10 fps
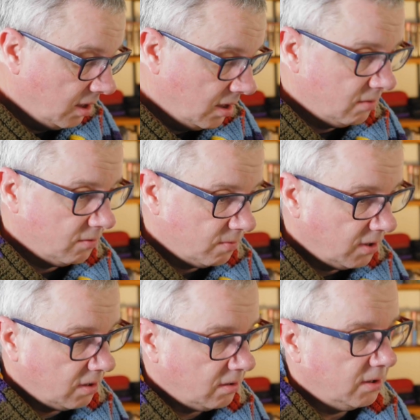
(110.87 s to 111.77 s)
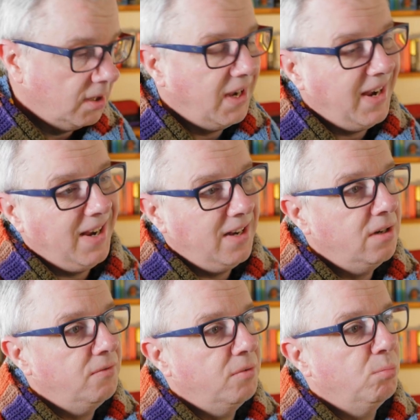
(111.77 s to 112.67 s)
And it was when I got to the end
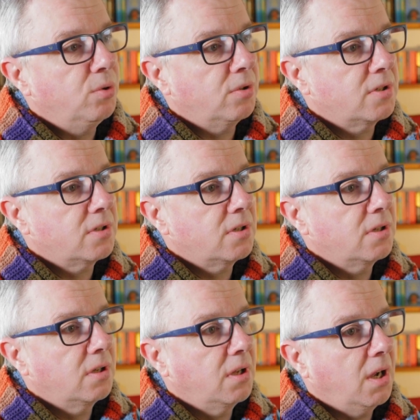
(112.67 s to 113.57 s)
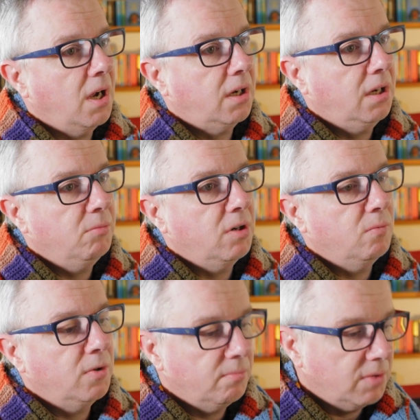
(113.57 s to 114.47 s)
of the books that I came up
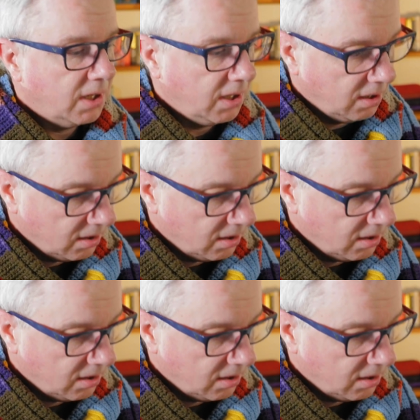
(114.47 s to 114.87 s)
with my